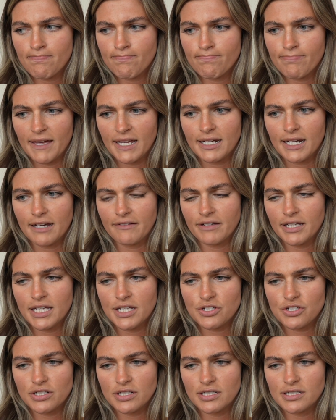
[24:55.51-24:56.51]
that
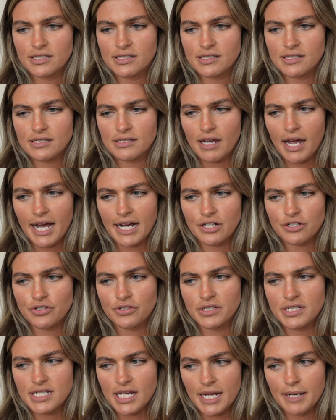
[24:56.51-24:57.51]
Navigation has
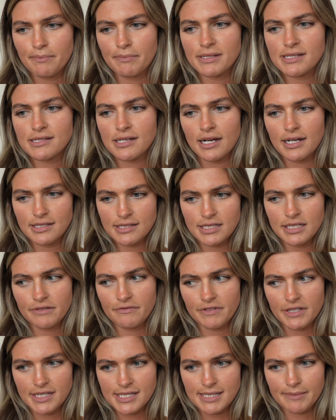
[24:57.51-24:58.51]
actually done besides the
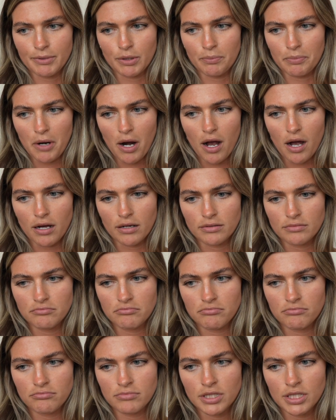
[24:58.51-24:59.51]
Invincible bra.
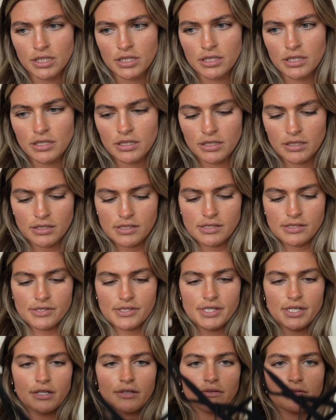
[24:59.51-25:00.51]

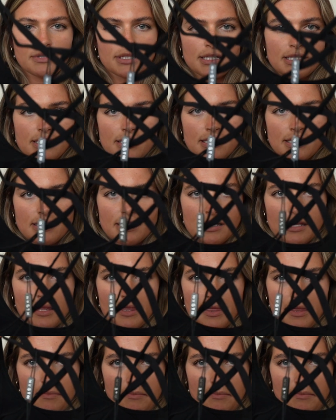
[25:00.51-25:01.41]
So this is the